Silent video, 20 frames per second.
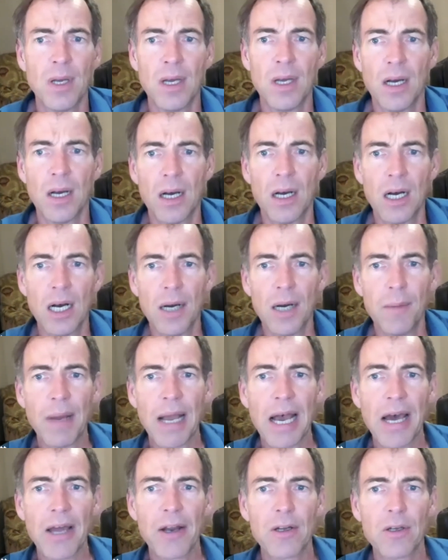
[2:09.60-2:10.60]

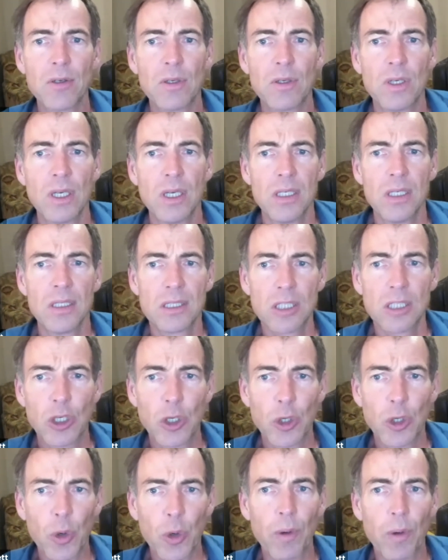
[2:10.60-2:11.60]
how to
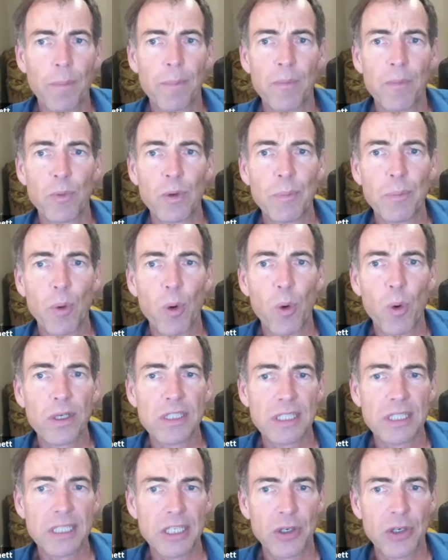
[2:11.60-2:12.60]
report
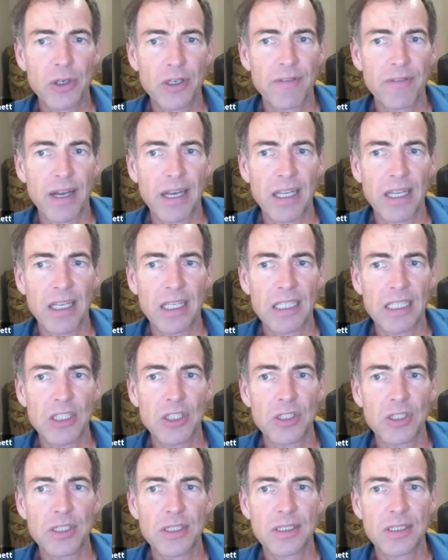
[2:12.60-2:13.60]
security
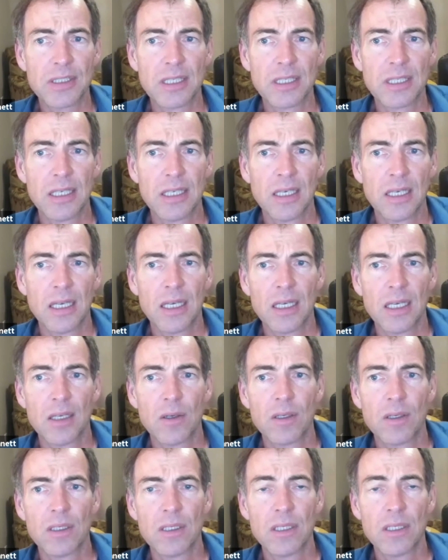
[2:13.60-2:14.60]
violations.
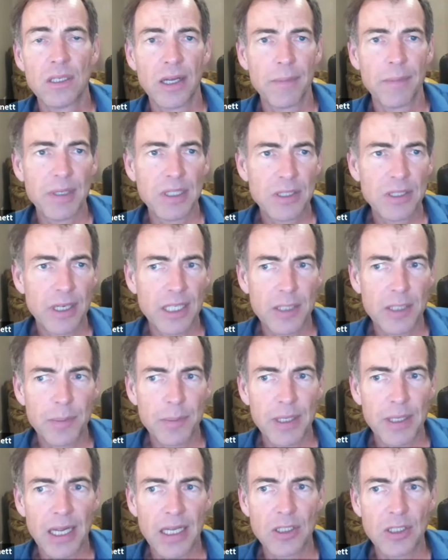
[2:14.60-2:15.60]
You know, I mentioned
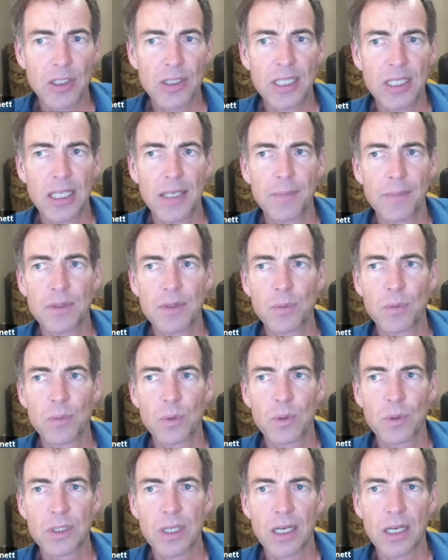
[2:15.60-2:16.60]
espionage attempts. We'll
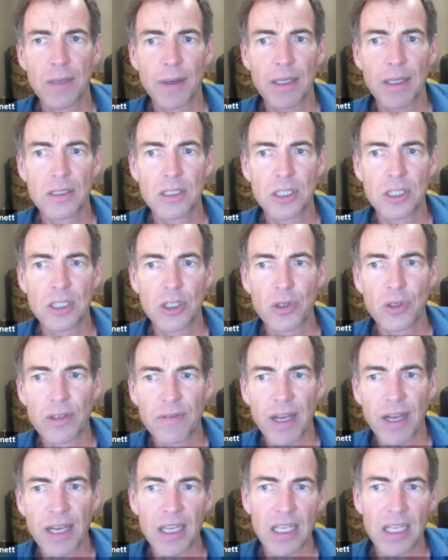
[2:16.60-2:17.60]
talk about security
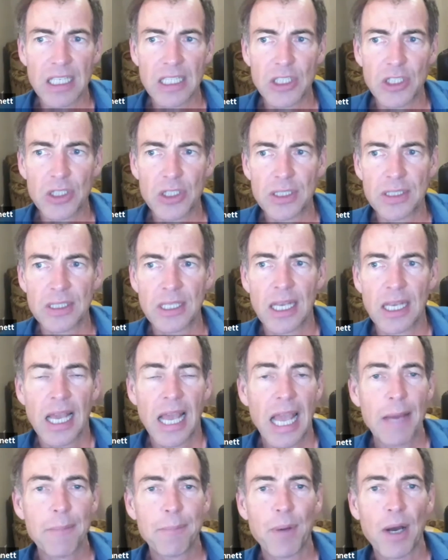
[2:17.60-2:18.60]
violations
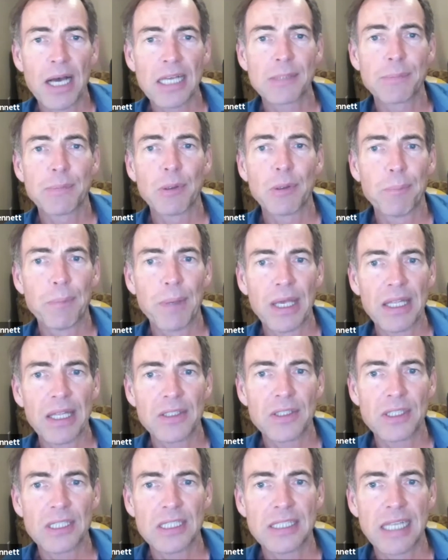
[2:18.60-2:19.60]
and possible
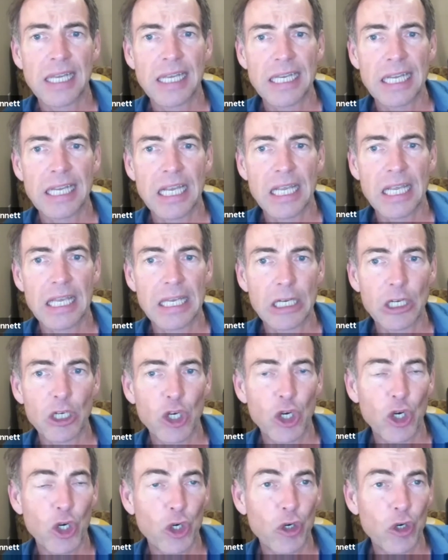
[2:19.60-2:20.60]
penalties that can
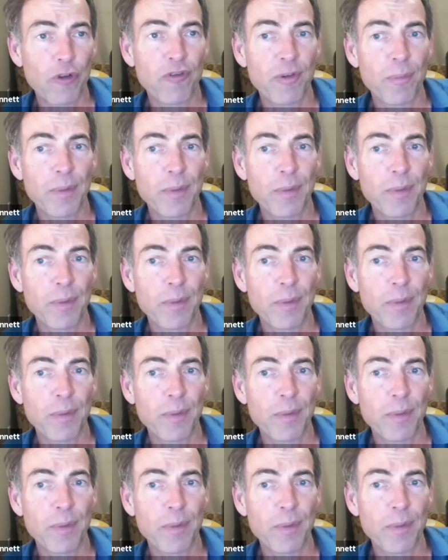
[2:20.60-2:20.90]
occur from